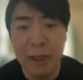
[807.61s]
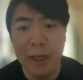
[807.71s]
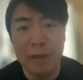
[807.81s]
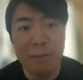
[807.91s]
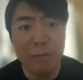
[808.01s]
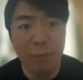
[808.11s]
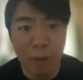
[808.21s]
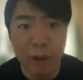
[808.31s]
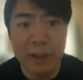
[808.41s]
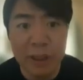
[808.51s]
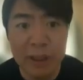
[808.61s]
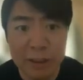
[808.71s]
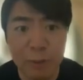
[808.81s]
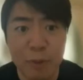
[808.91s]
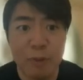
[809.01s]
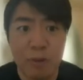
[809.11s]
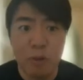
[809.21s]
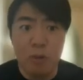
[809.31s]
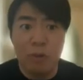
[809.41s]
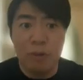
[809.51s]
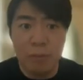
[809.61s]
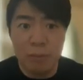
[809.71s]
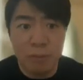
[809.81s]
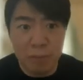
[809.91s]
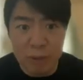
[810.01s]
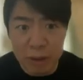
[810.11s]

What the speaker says: and more cities. We will do